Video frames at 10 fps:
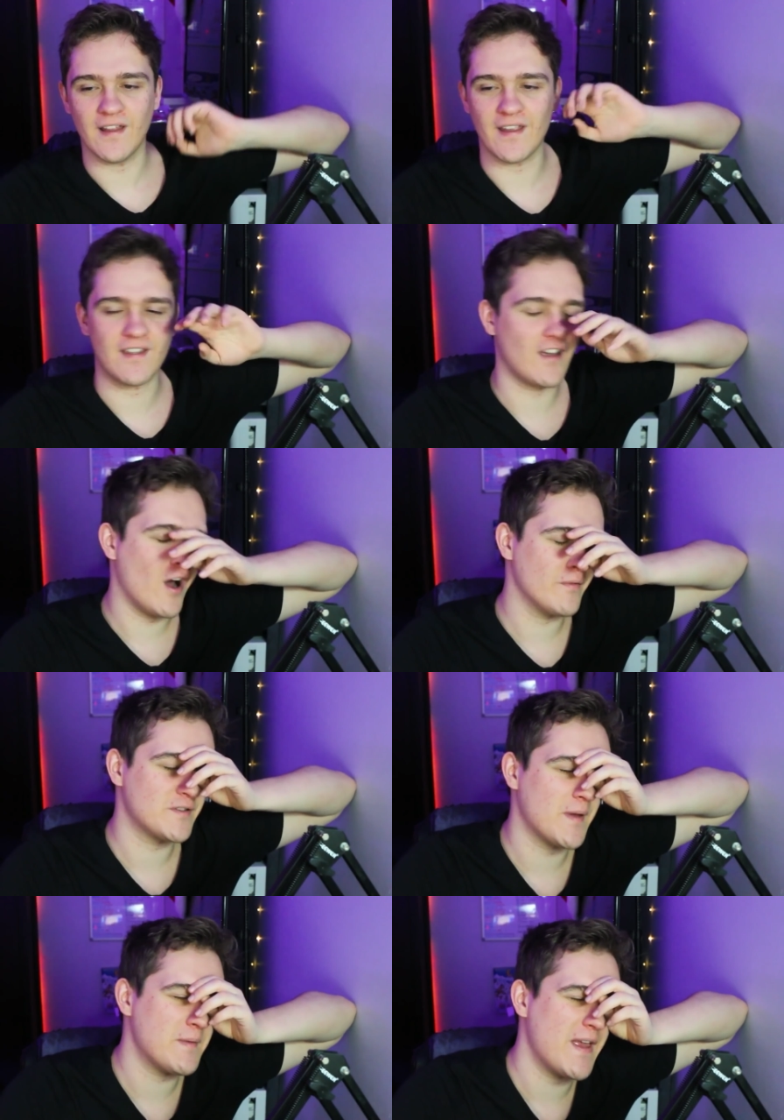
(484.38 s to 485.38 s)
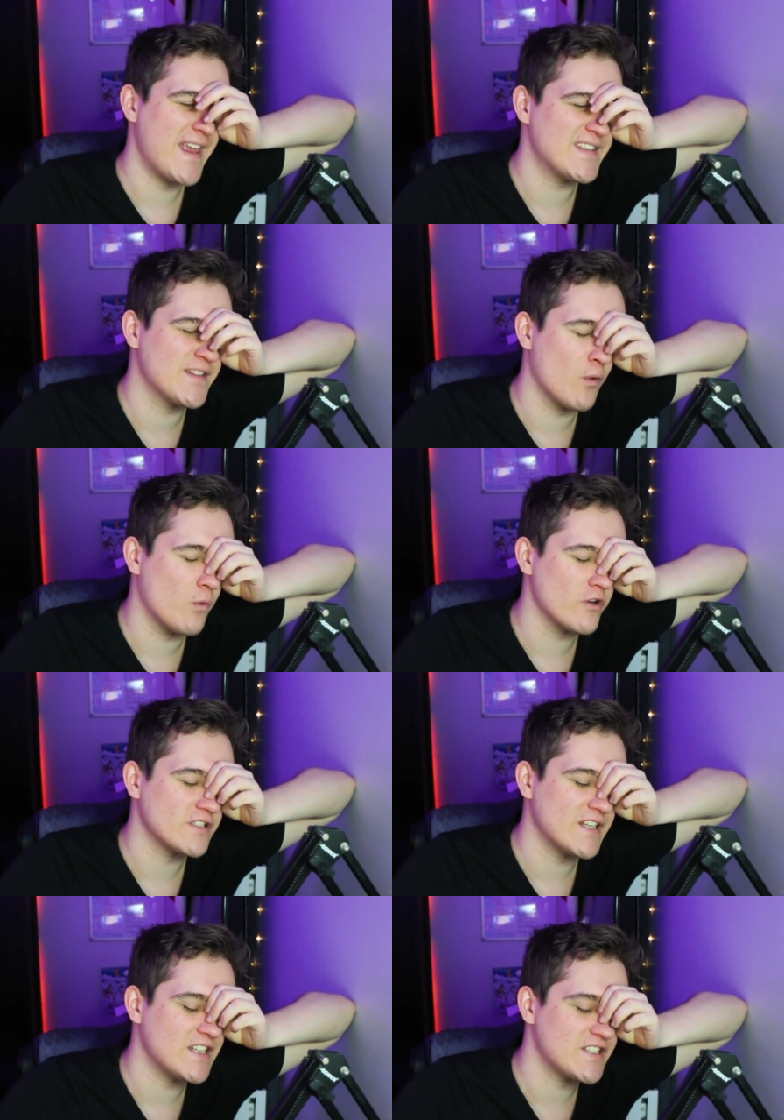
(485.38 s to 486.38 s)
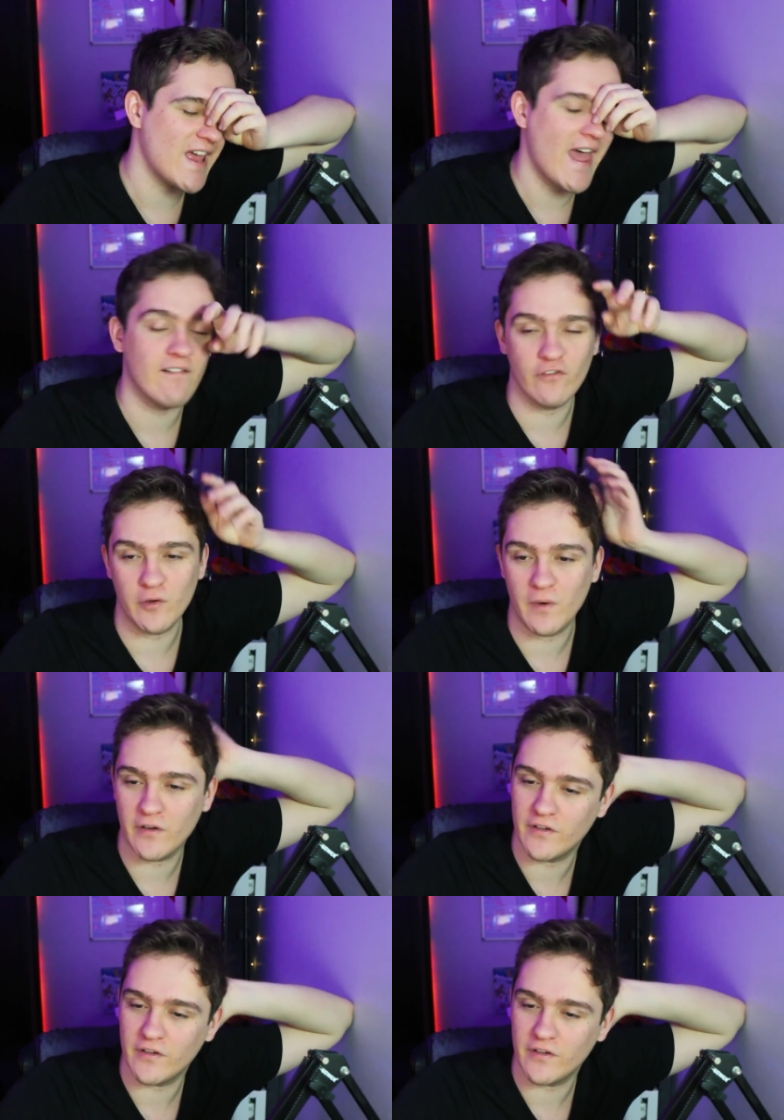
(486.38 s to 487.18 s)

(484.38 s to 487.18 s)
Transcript: Like, comment spam is the worst, and it's everywhere,